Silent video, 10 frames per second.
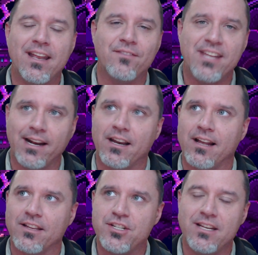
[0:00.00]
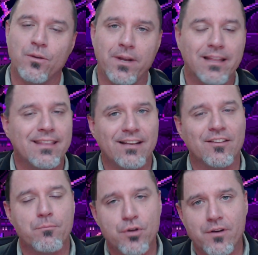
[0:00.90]
of technology and the way that things
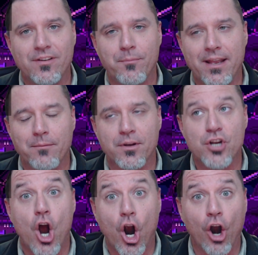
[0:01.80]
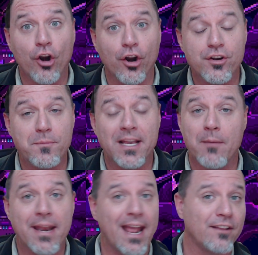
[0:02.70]
have moved have made it much harder to
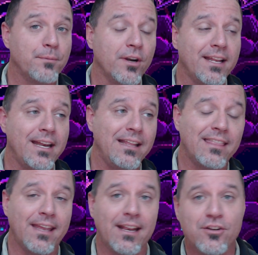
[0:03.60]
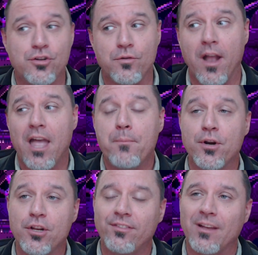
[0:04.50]
become an expert in anything, to
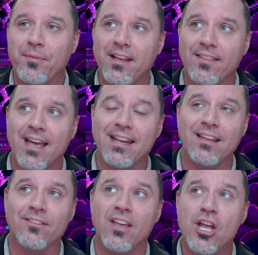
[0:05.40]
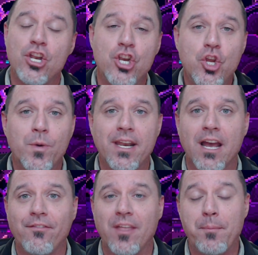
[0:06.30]
produce something that is new
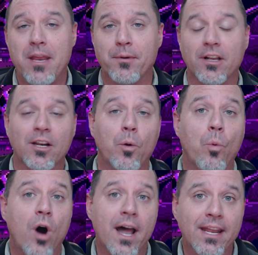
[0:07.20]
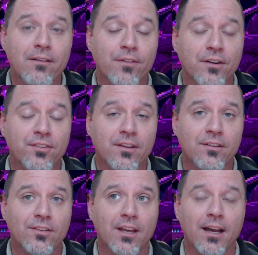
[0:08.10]
enough that people are going to want it
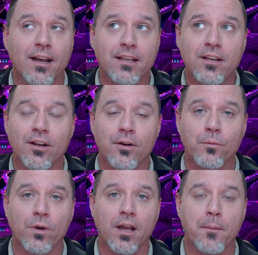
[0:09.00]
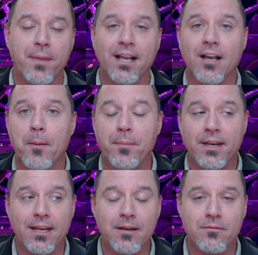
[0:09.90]
versus, a big
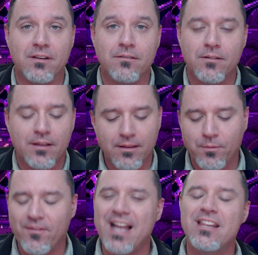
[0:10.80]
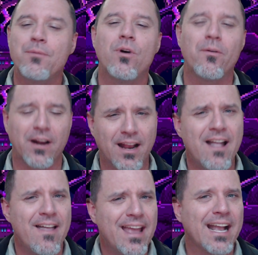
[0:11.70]
company. We've gotten to the point where
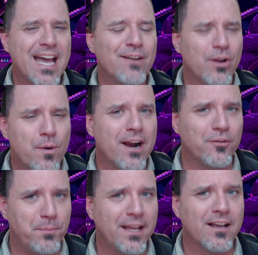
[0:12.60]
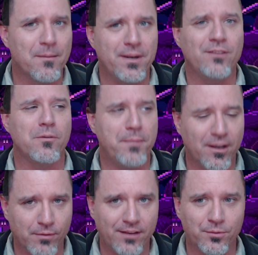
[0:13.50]
it kind of requires big companies with
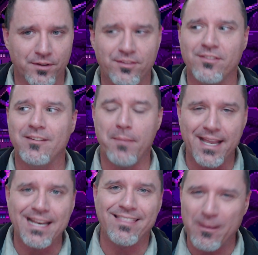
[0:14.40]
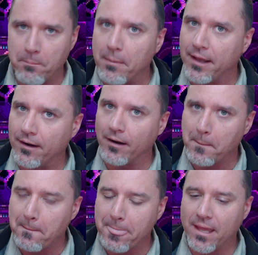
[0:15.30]
big resources to make anything better.
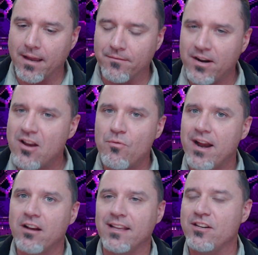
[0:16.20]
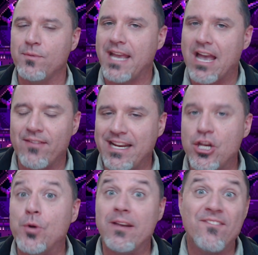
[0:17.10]
Very rarely do we have any
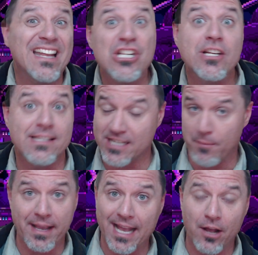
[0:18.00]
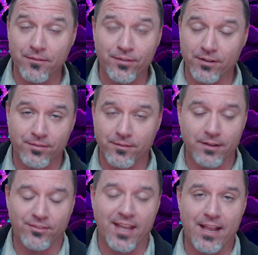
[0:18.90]
new inventions coming out for,
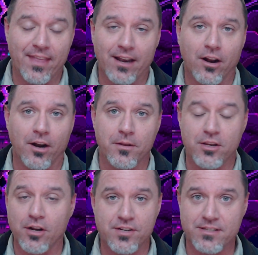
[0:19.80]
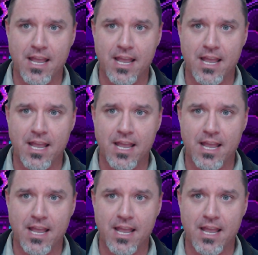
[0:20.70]
say, that are, just